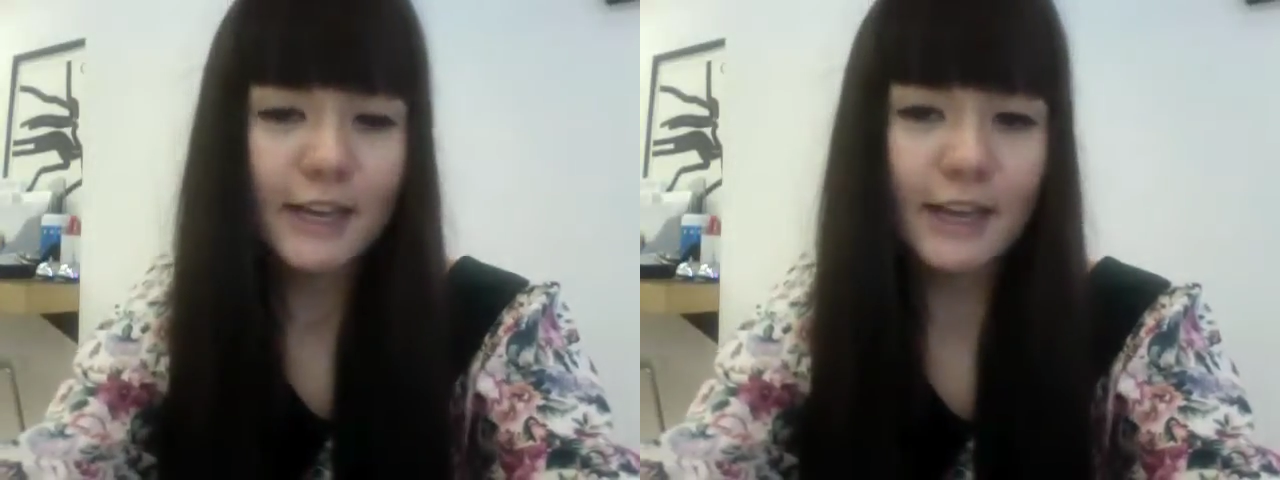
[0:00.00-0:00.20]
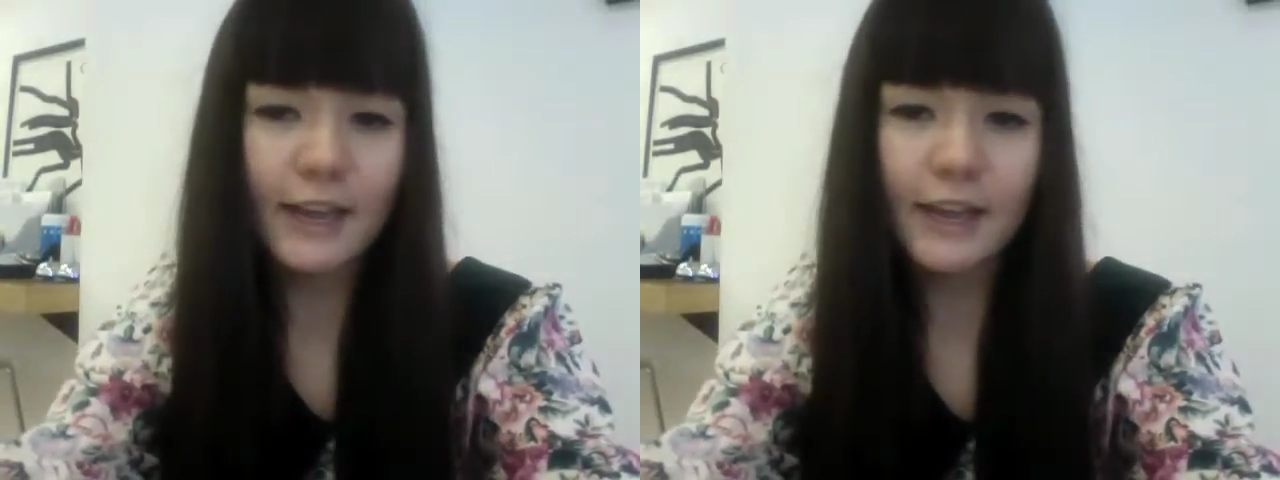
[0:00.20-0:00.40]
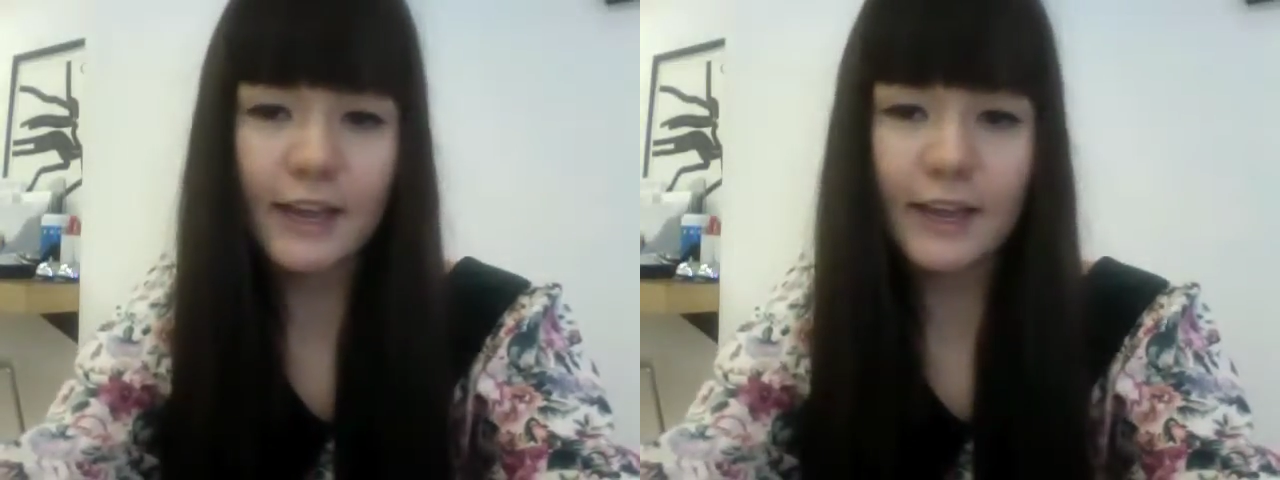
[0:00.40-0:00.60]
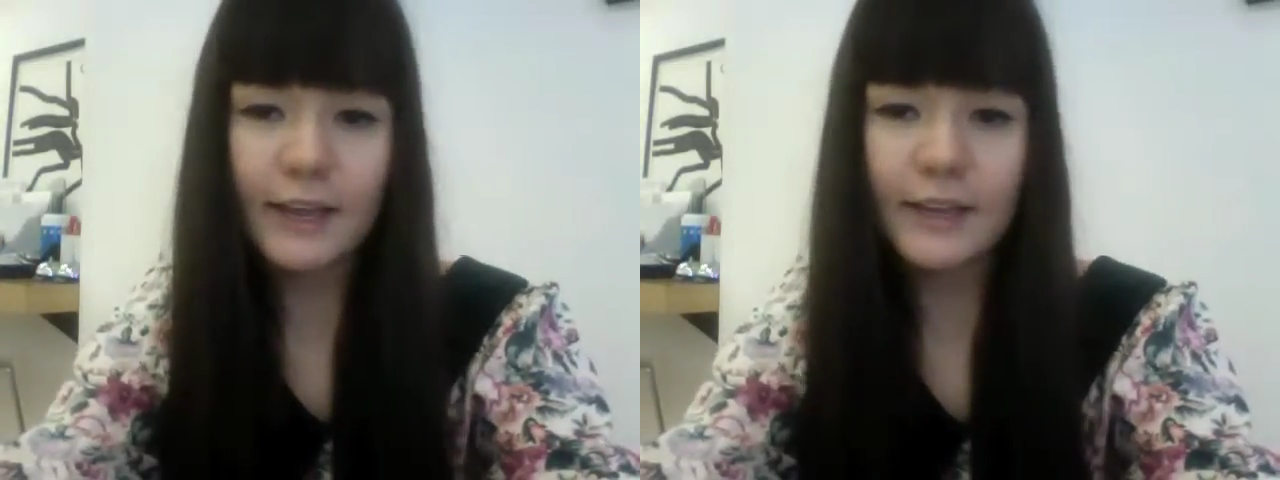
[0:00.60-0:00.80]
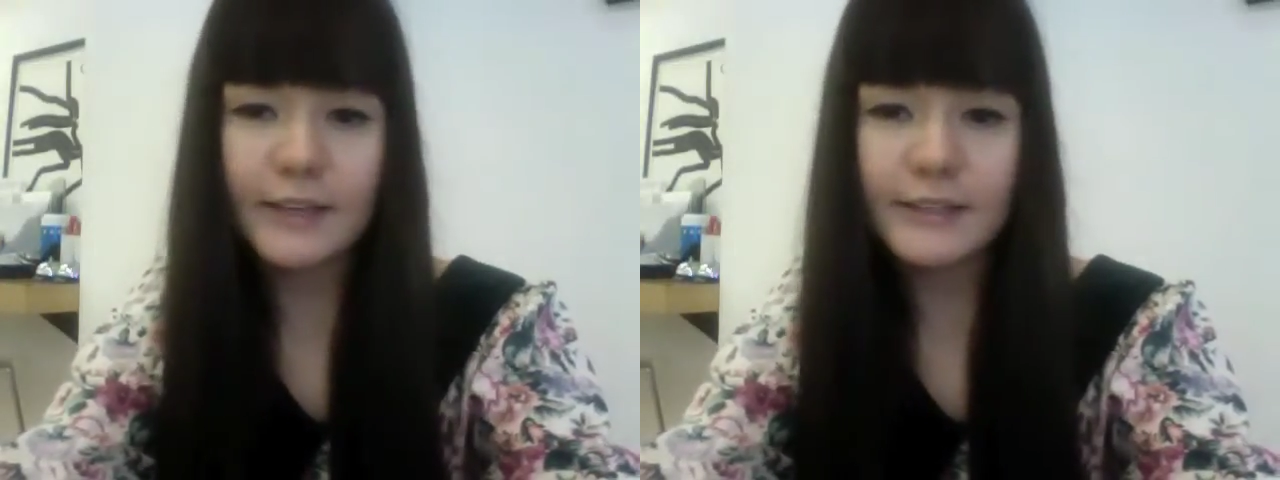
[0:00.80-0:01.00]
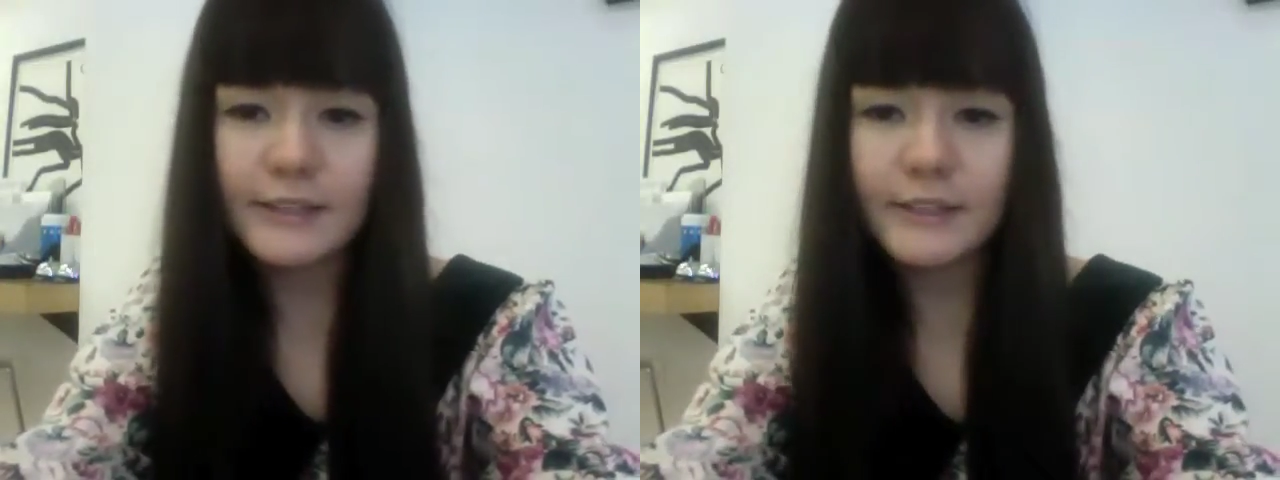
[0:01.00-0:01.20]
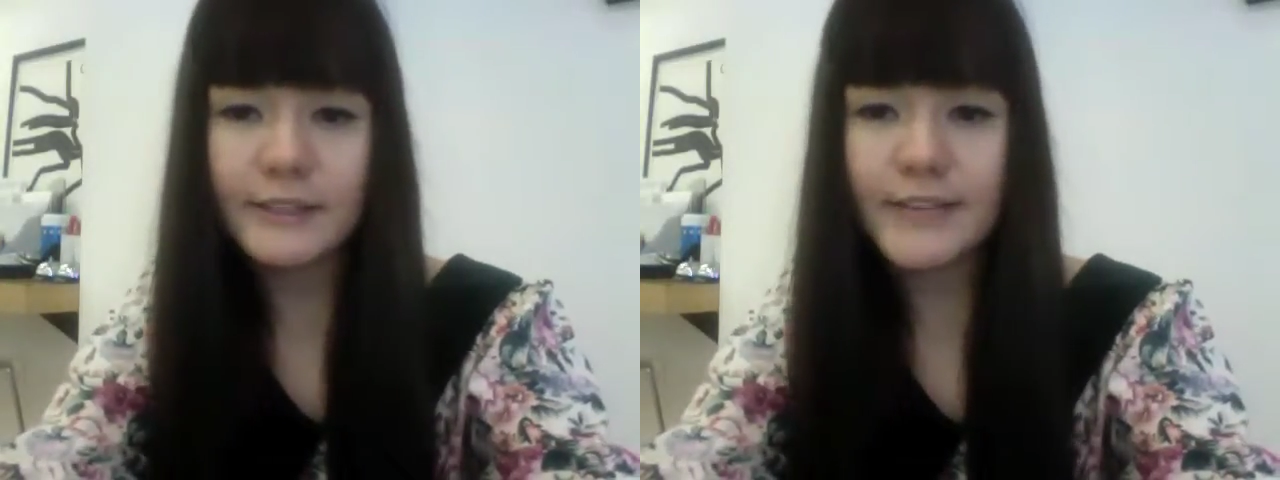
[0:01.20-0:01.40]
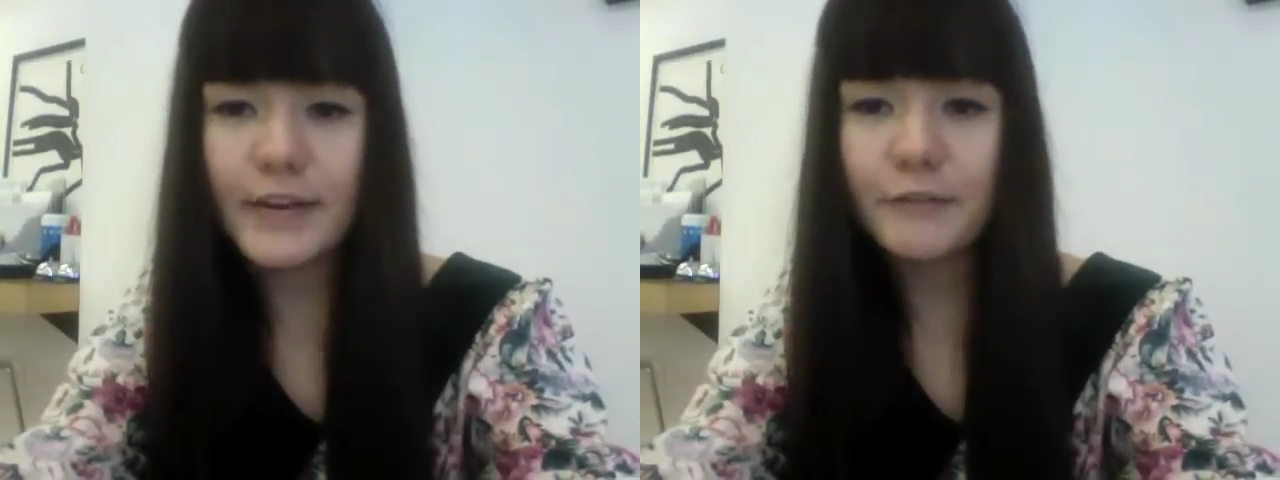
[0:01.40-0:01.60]
is the
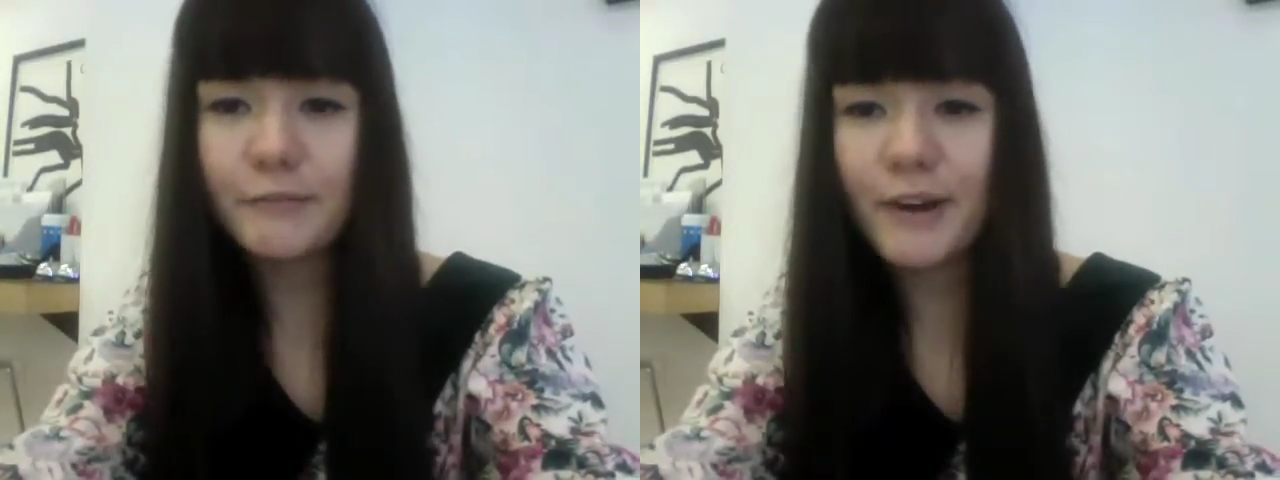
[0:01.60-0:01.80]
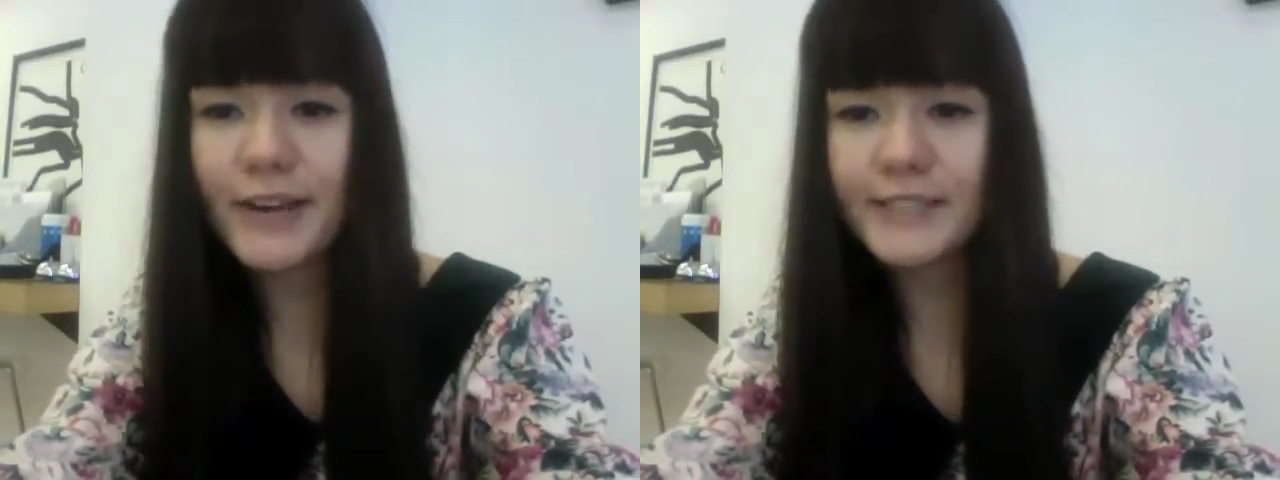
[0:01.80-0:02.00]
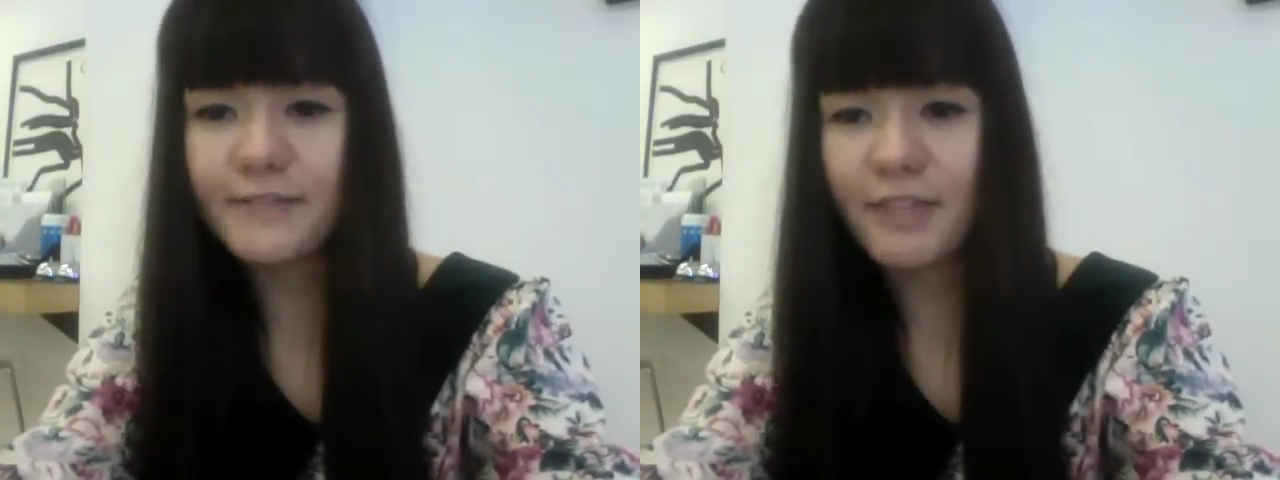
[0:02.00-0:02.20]
general price of